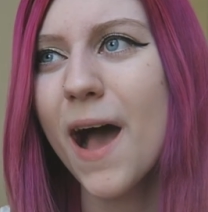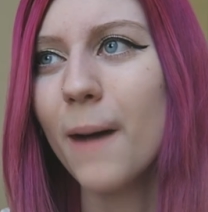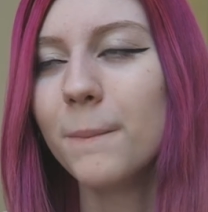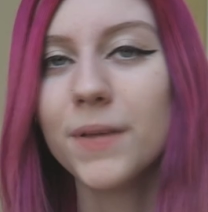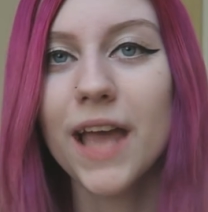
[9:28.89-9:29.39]

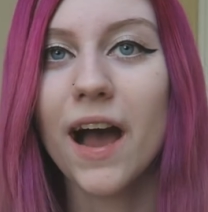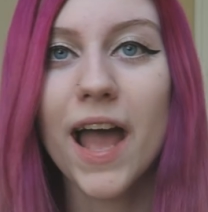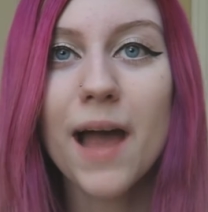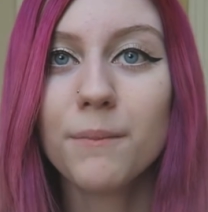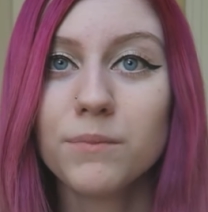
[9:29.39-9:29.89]
But yeah,
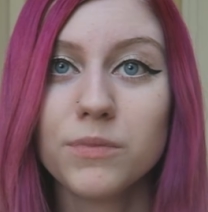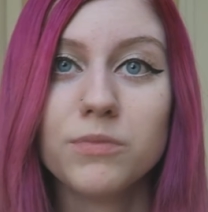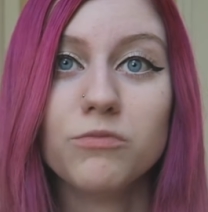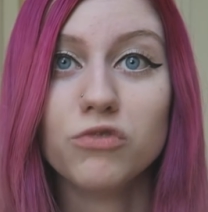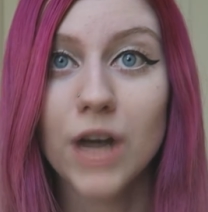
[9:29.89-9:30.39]
I
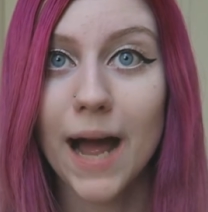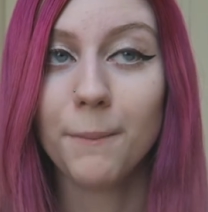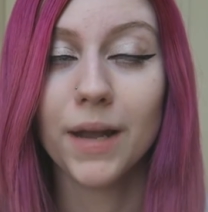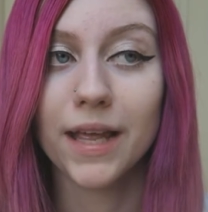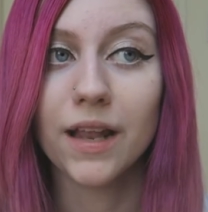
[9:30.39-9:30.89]
am
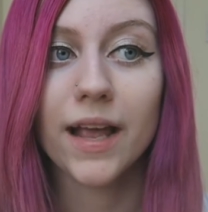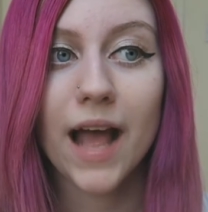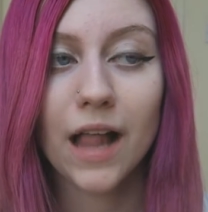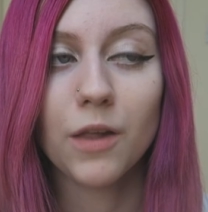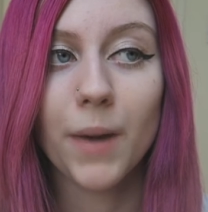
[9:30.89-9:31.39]
rambling like
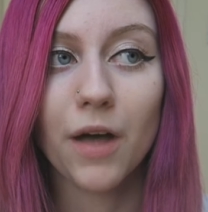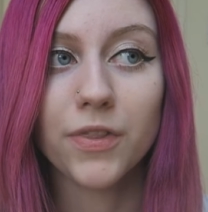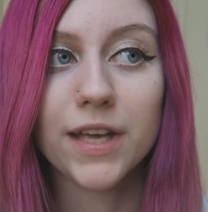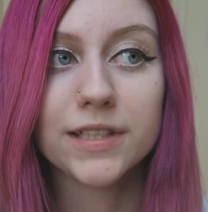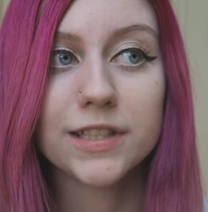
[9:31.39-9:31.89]
hell
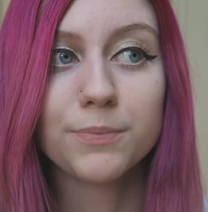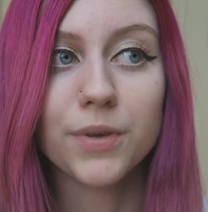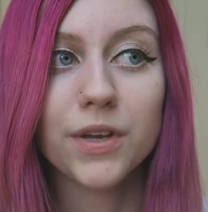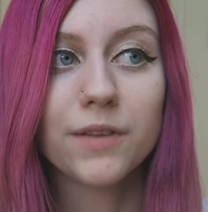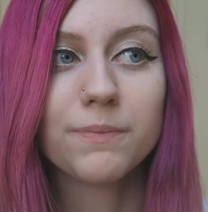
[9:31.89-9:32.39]
about this,
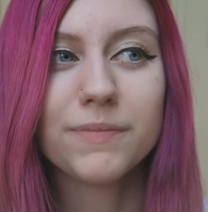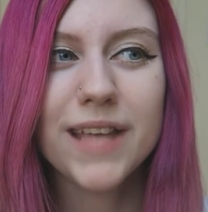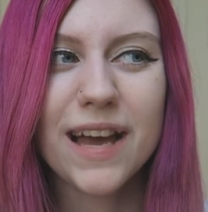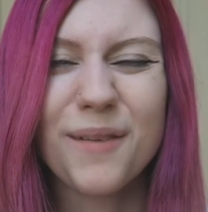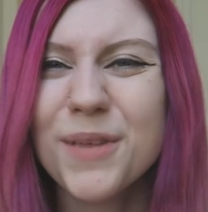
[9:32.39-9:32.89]
but
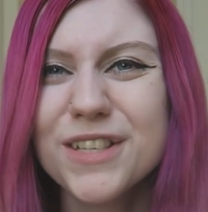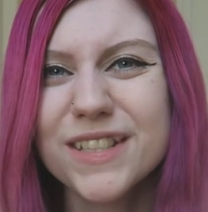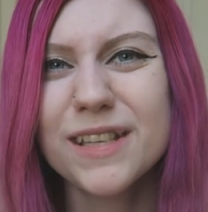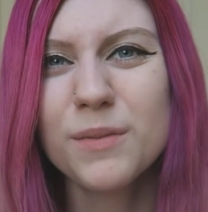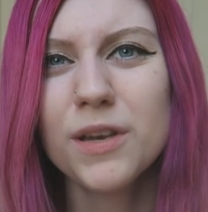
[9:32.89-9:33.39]
yeah, I mean,
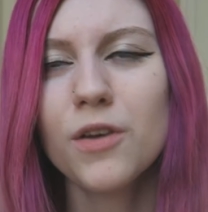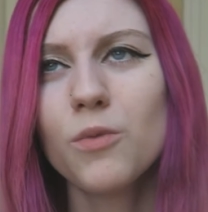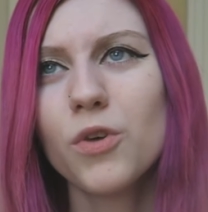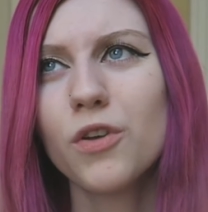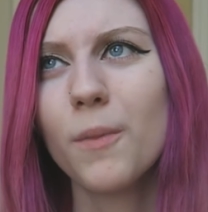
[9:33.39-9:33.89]
just let me
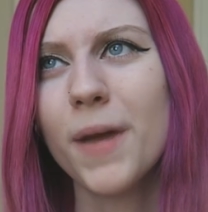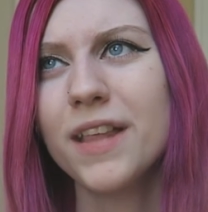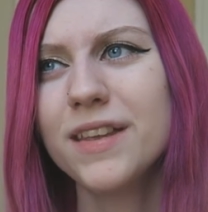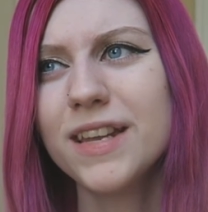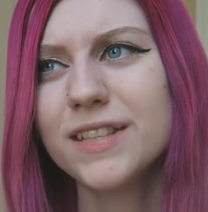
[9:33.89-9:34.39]
know what your
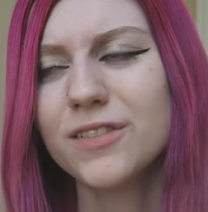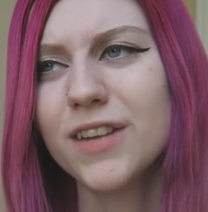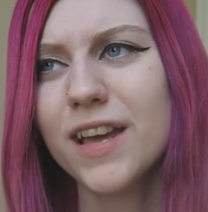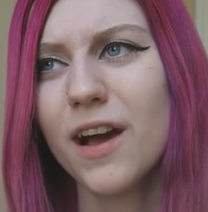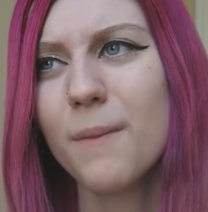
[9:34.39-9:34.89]
opinion is on it.